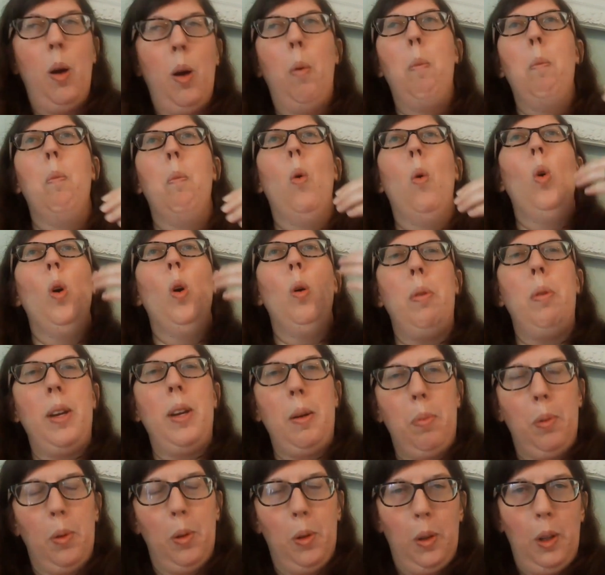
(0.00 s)
more
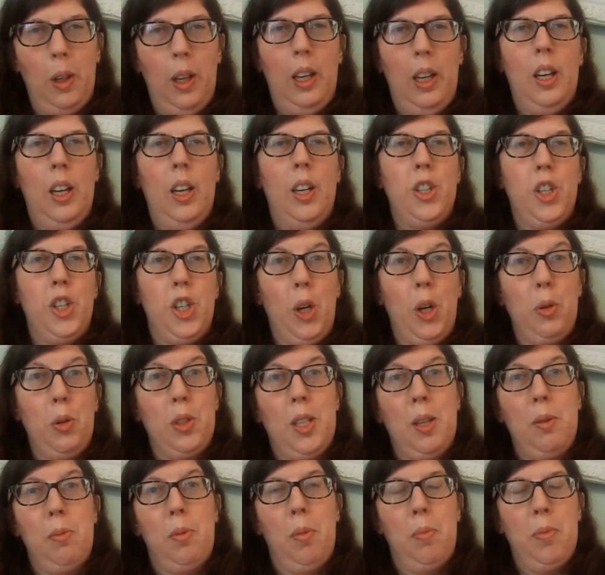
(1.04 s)
people show
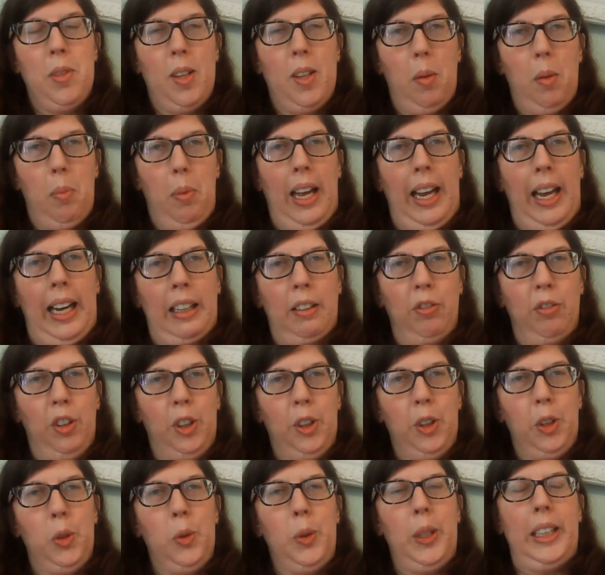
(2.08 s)
symptoms of the black
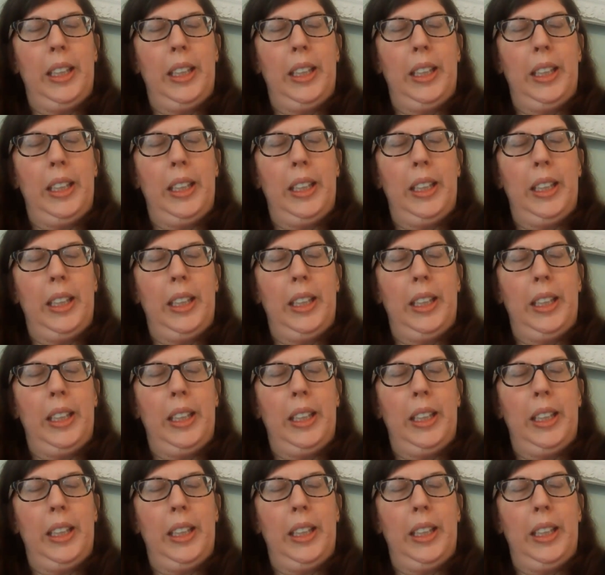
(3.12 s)
flu,